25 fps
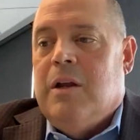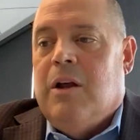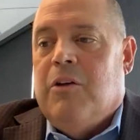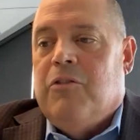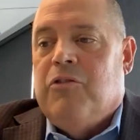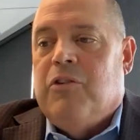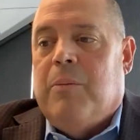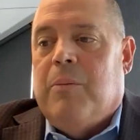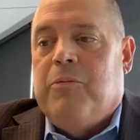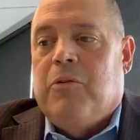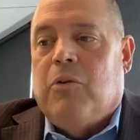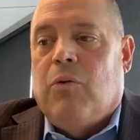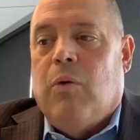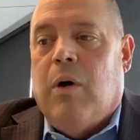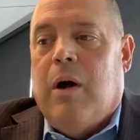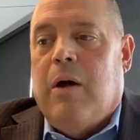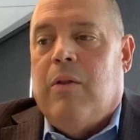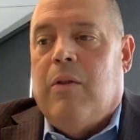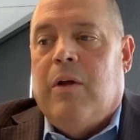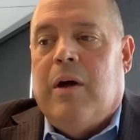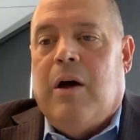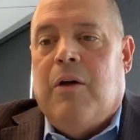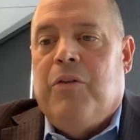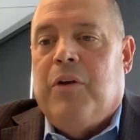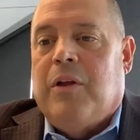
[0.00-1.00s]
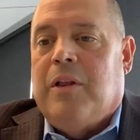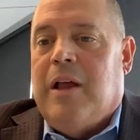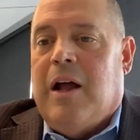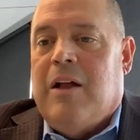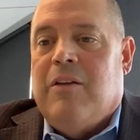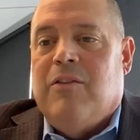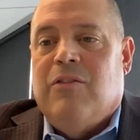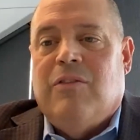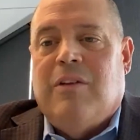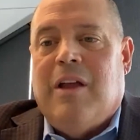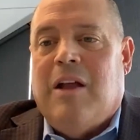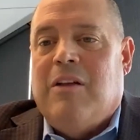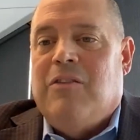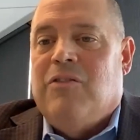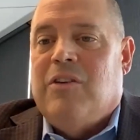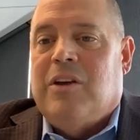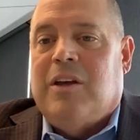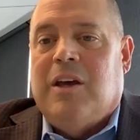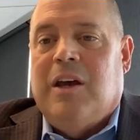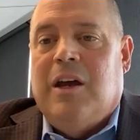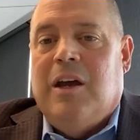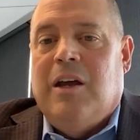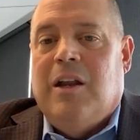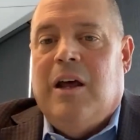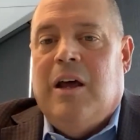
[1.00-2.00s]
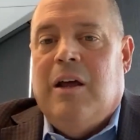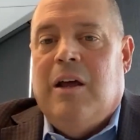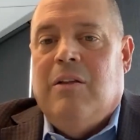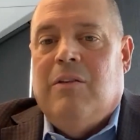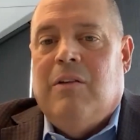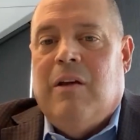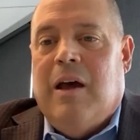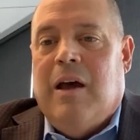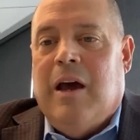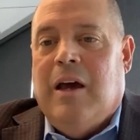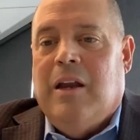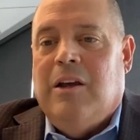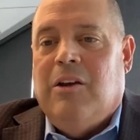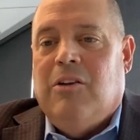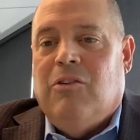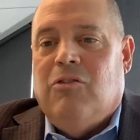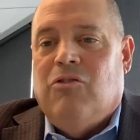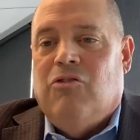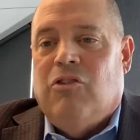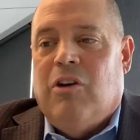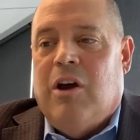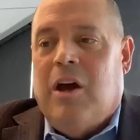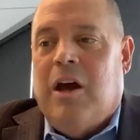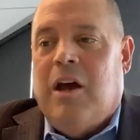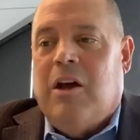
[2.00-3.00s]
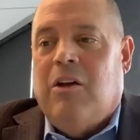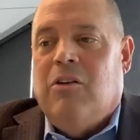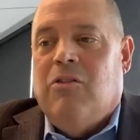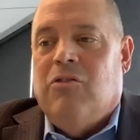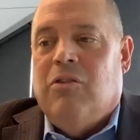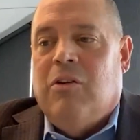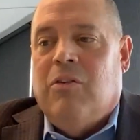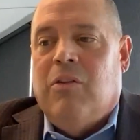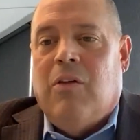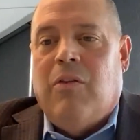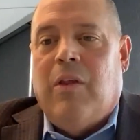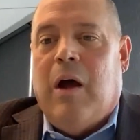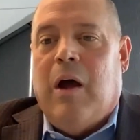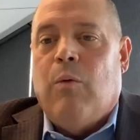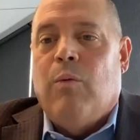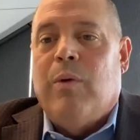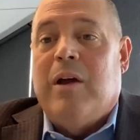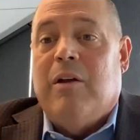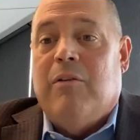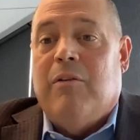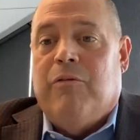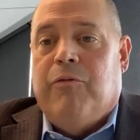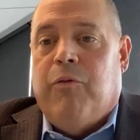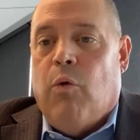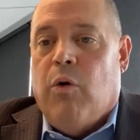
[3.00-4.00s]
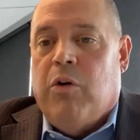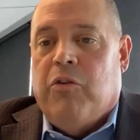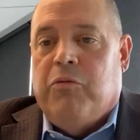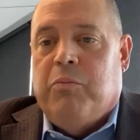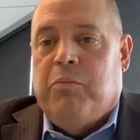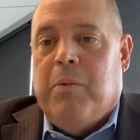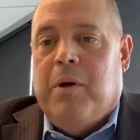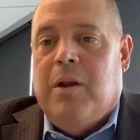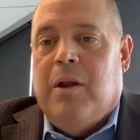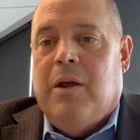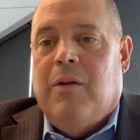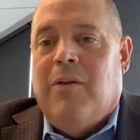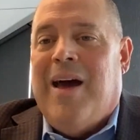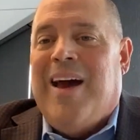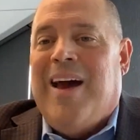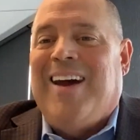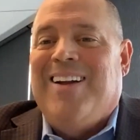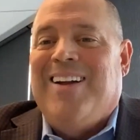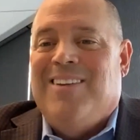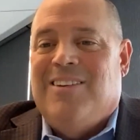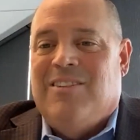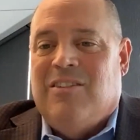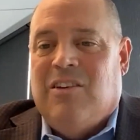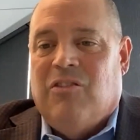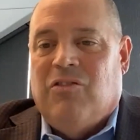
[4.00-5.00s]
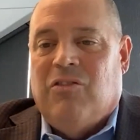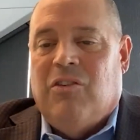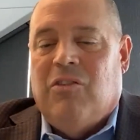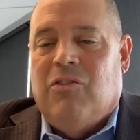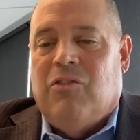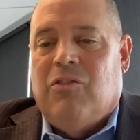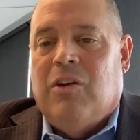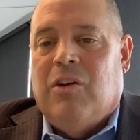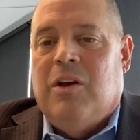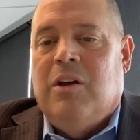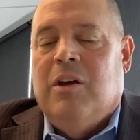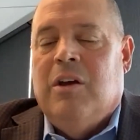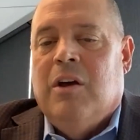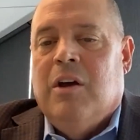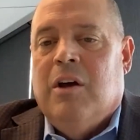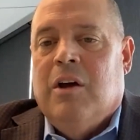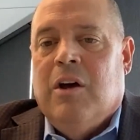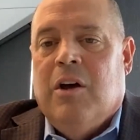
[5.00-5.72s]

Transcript: subsequently, I think that's the key to any change. And then that reinforcement and that consistency.